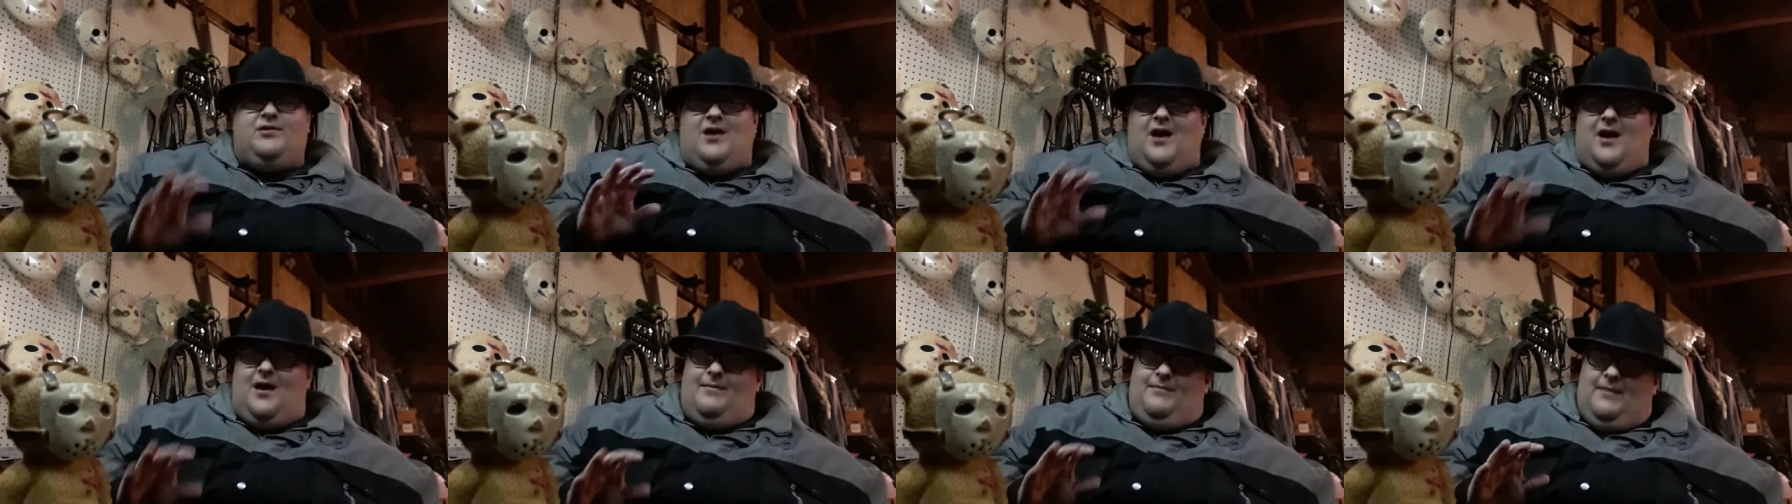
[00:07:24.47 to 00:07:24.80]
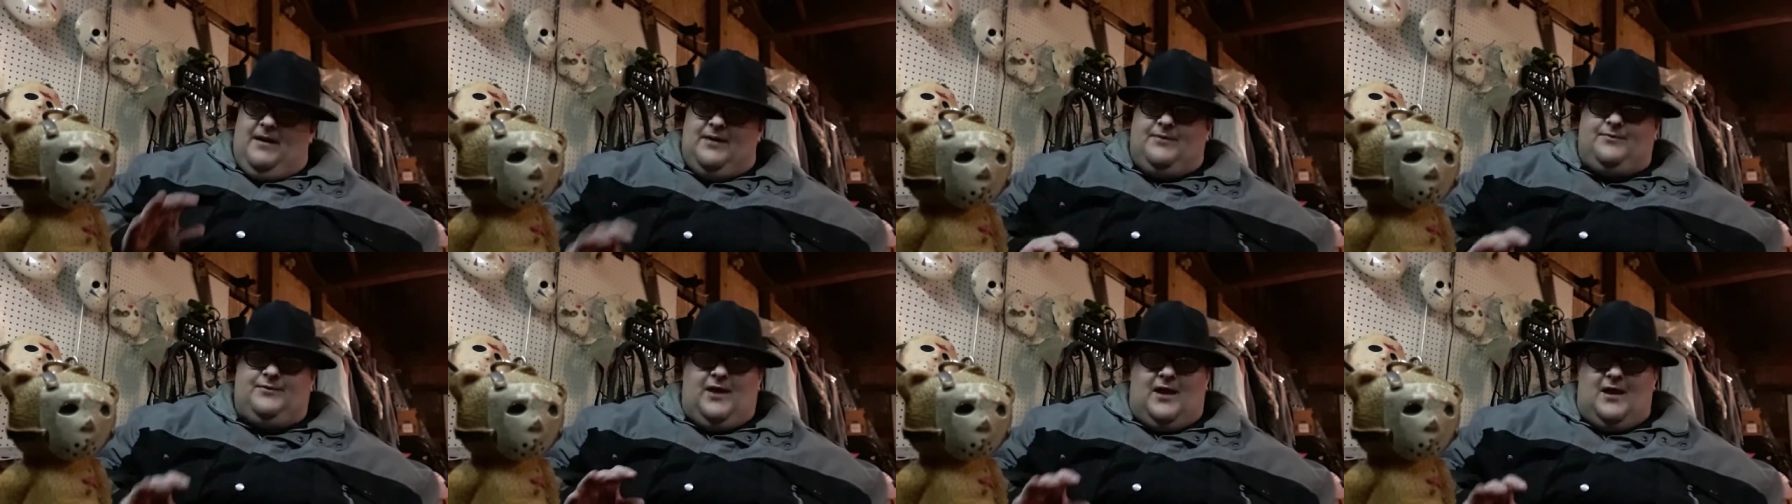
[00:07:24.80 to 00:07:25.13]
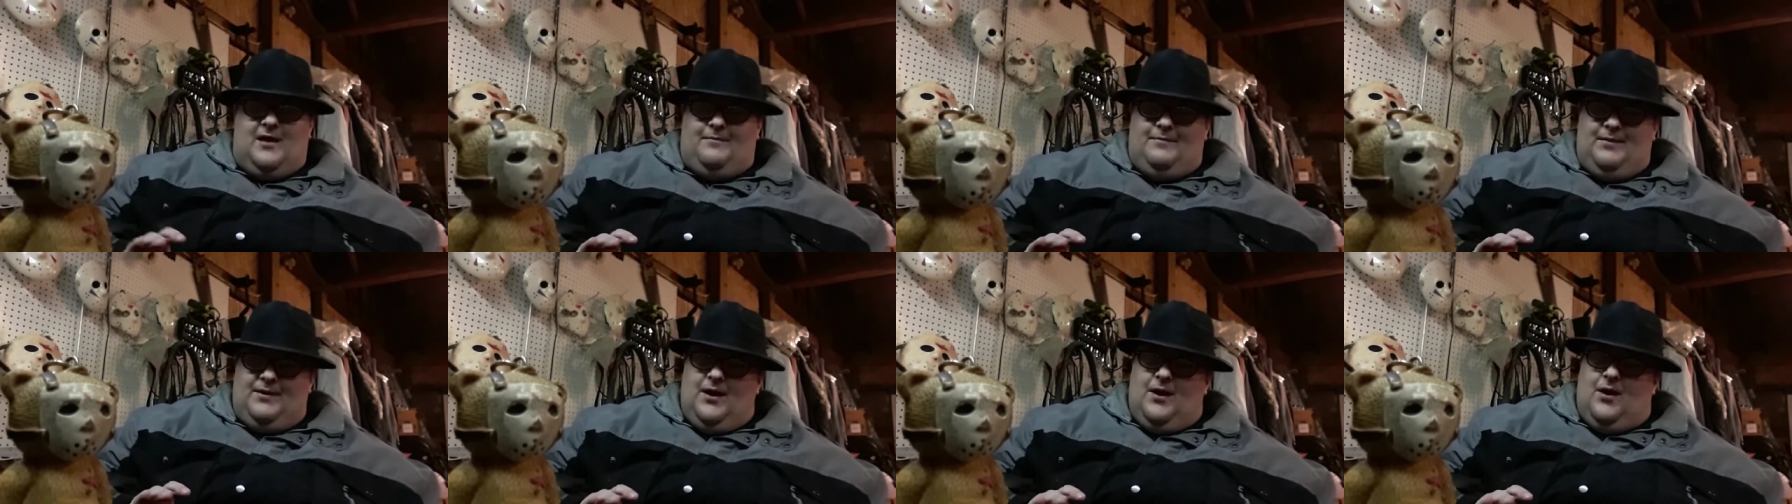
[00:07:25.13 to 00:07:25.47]
comment
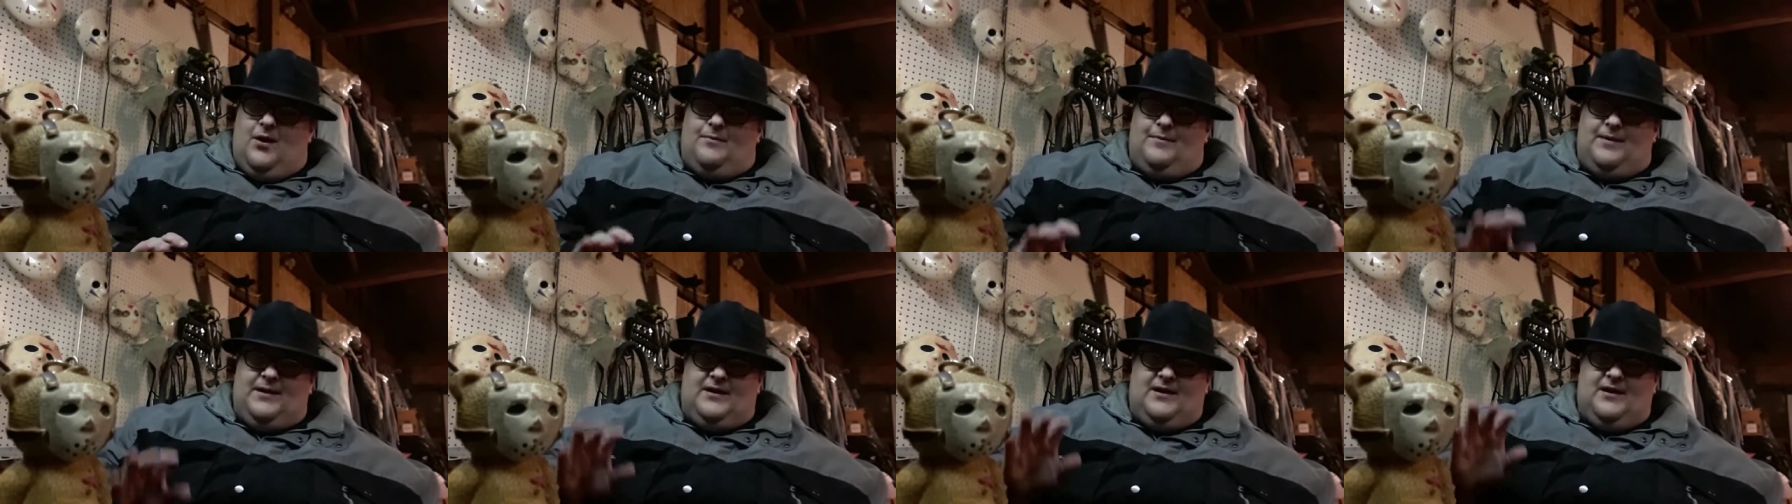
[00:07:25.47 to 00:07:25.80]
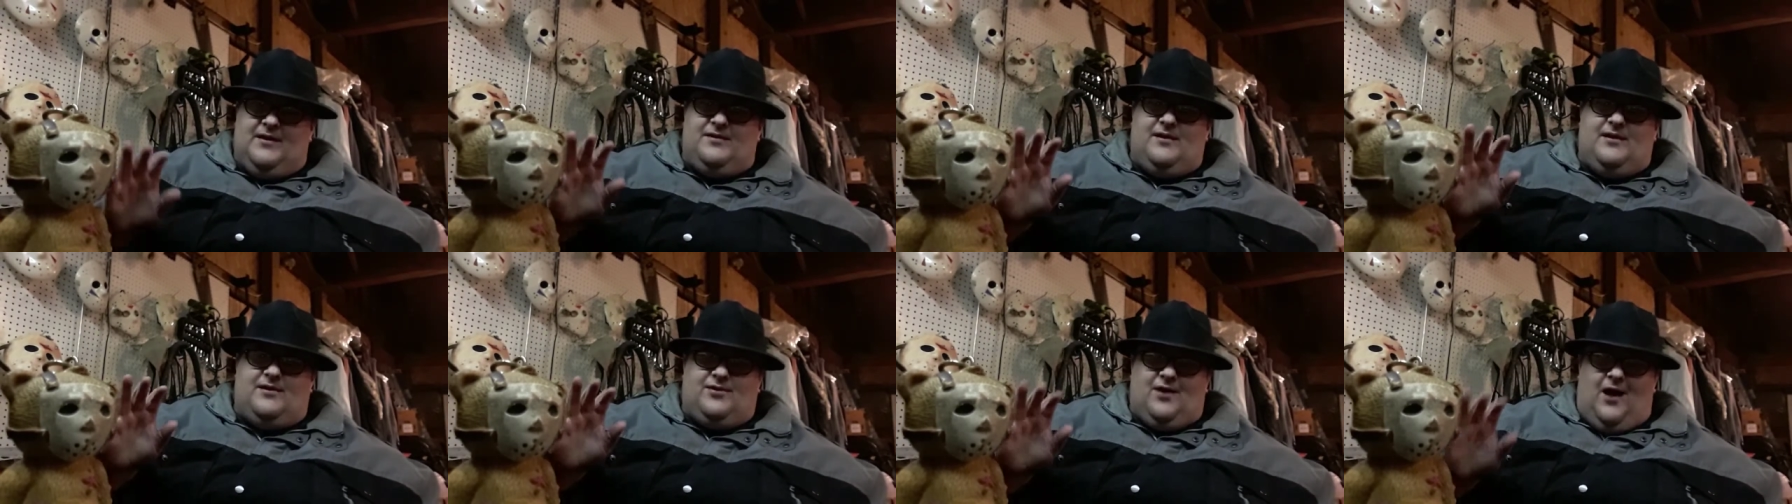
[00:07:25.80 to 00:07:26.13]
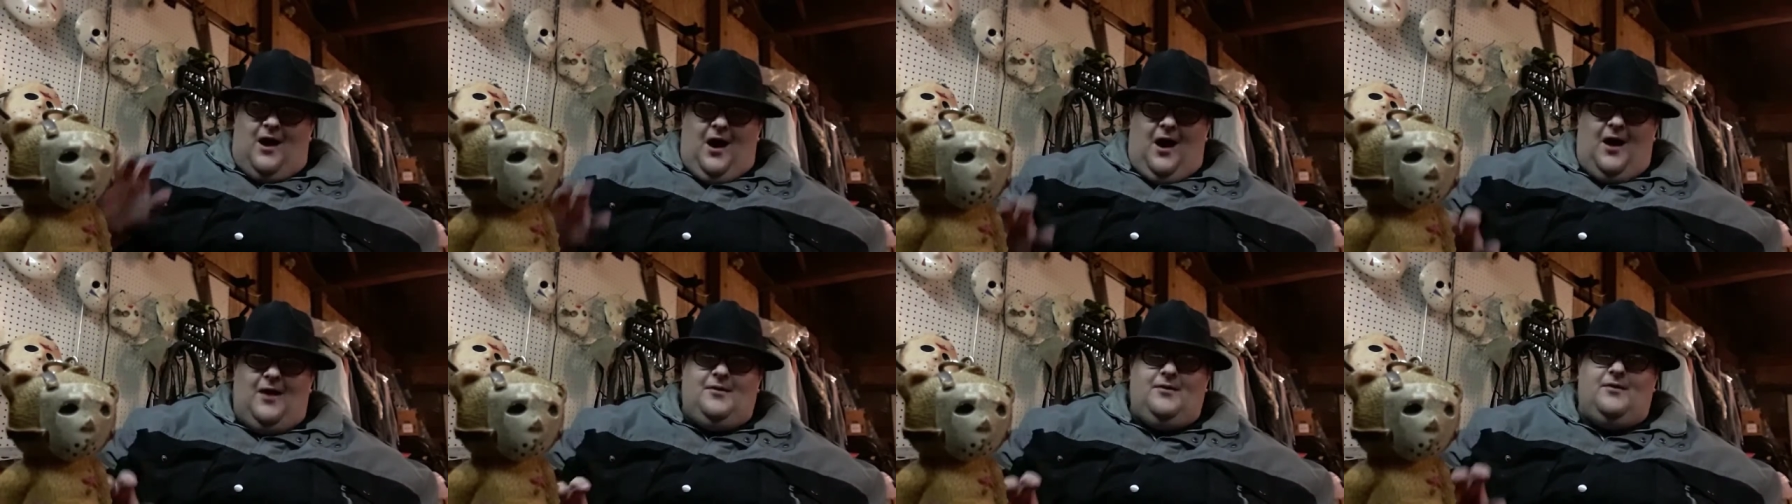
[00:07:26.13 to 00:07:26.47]
down below because it's
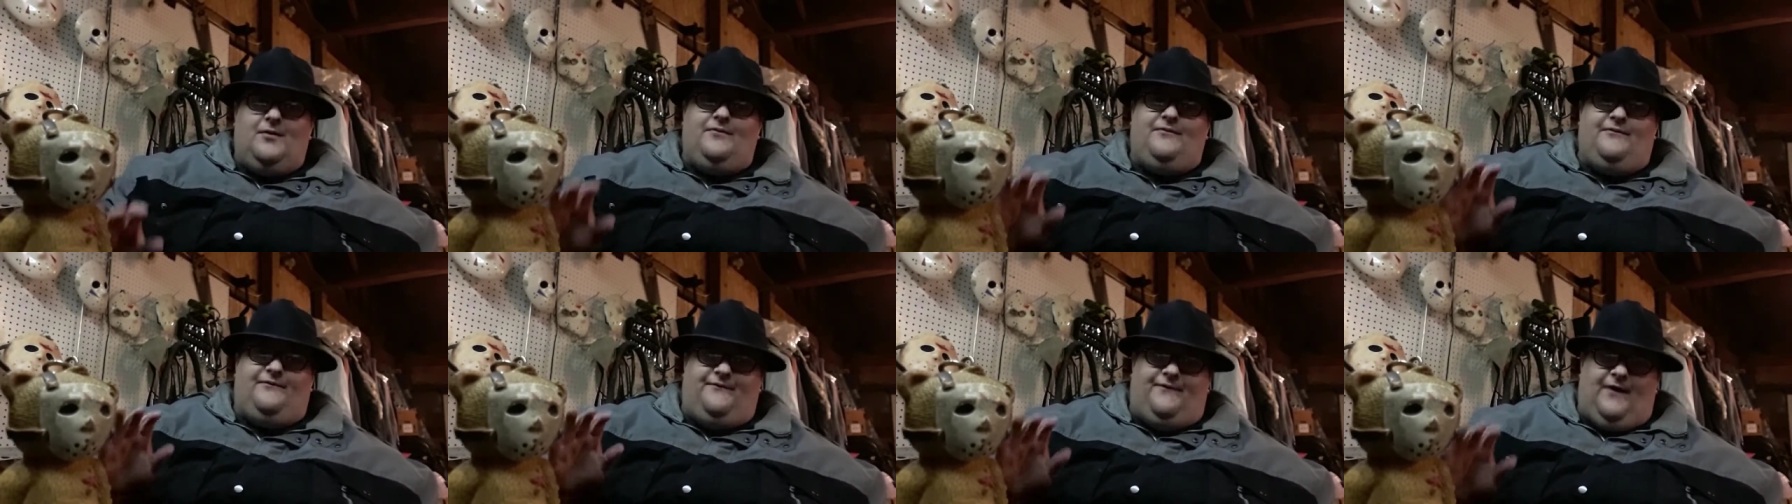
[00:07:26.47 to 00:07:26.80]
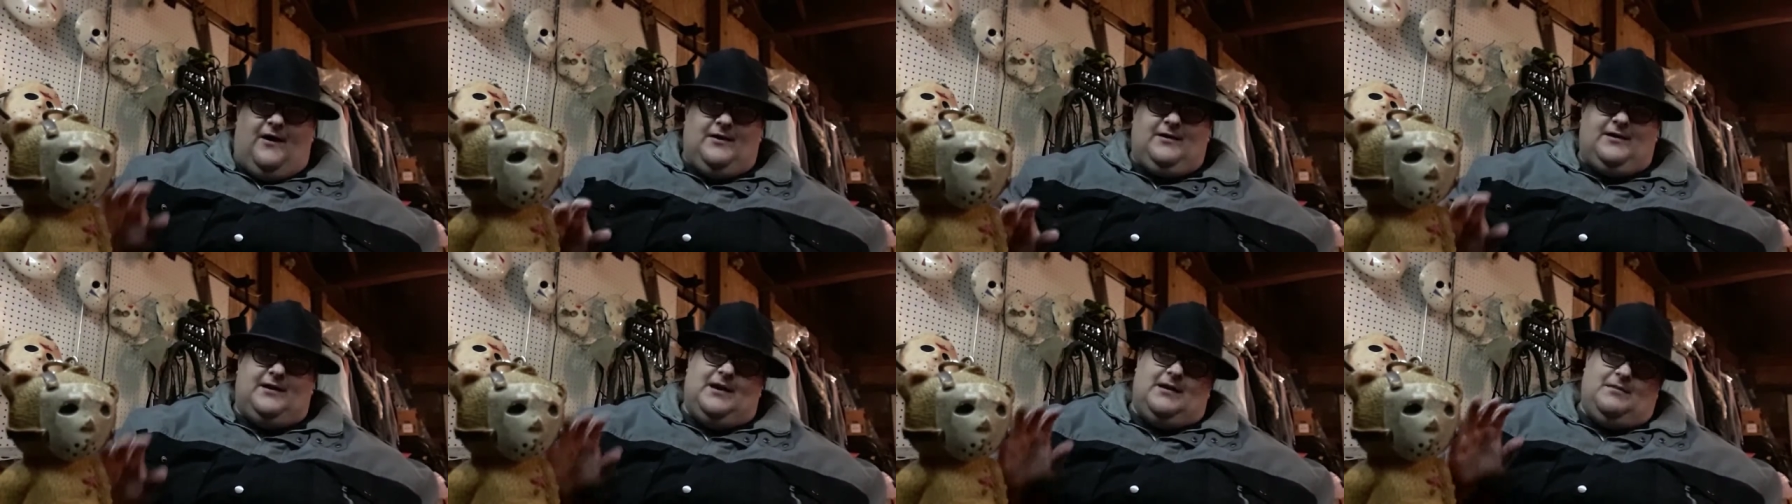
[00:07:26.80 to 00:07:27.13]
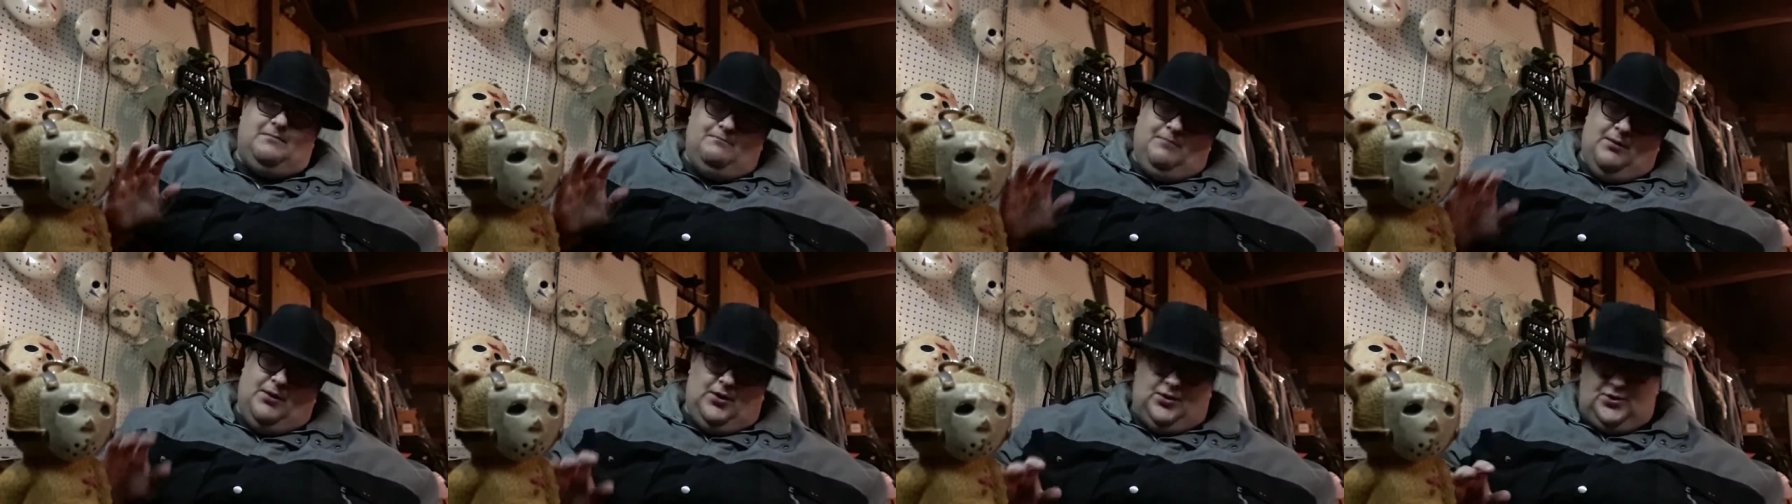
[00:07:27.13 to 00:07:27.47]
utter
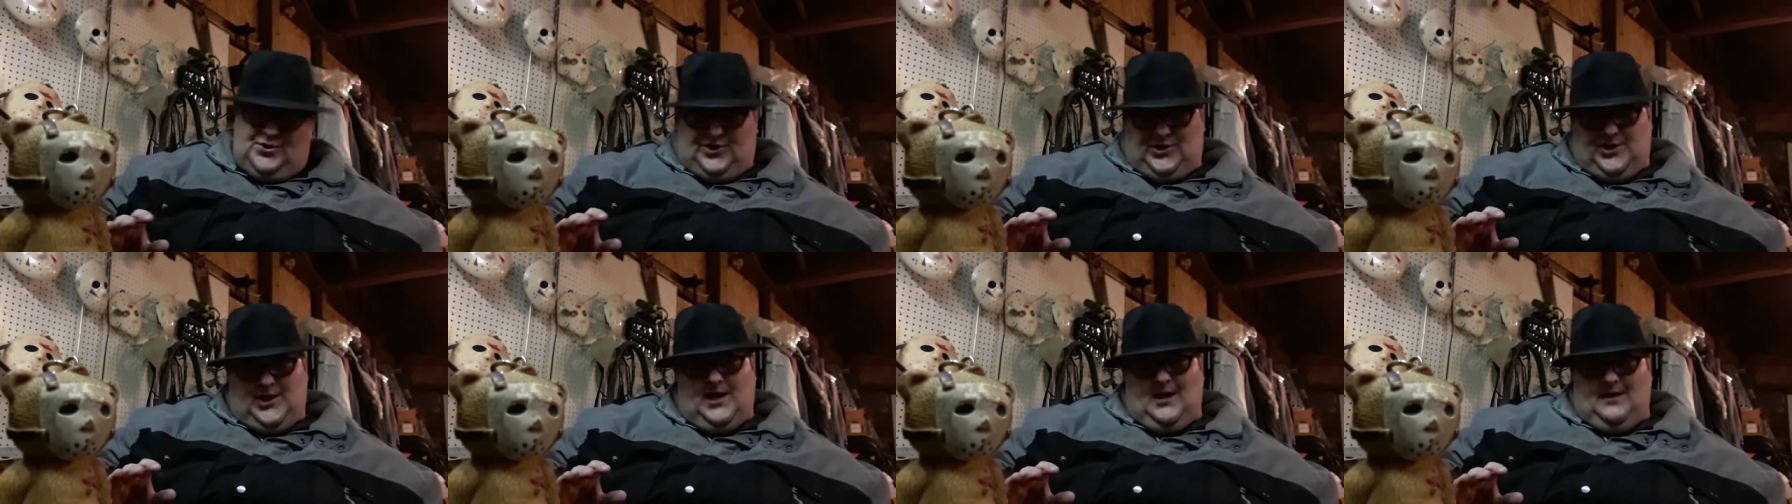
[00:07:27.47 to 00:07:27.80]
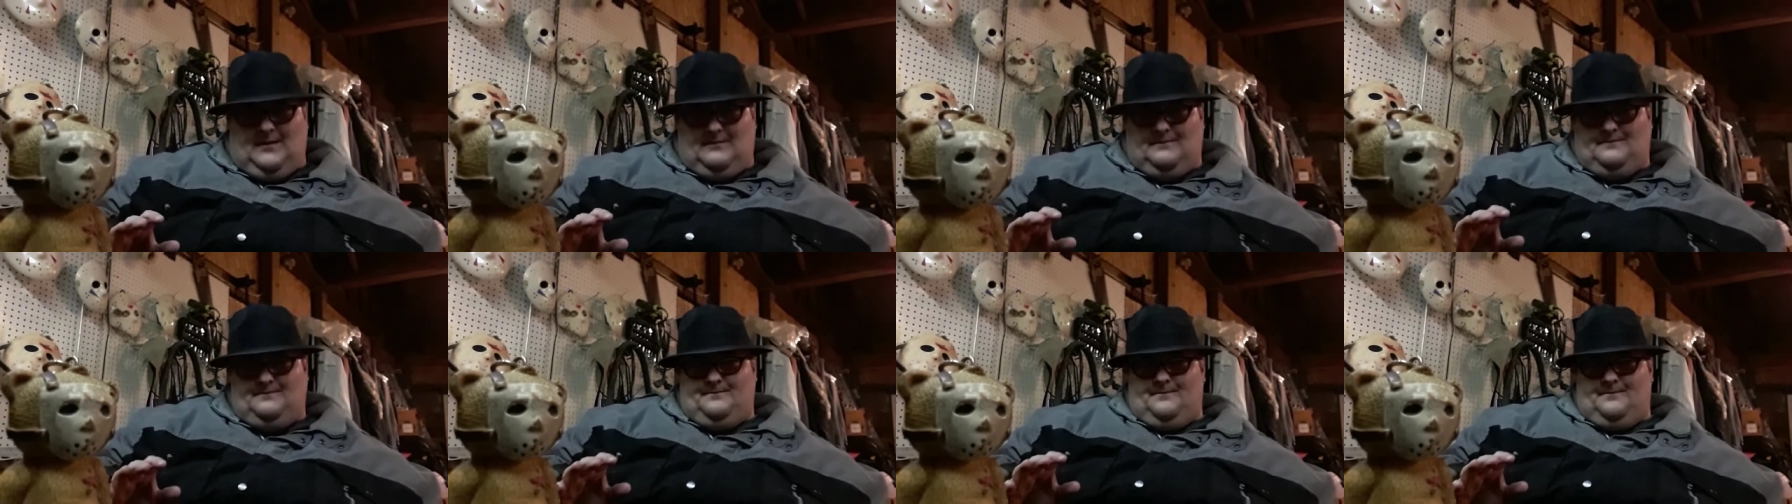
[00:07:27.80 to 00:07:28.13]
fucking bullshit.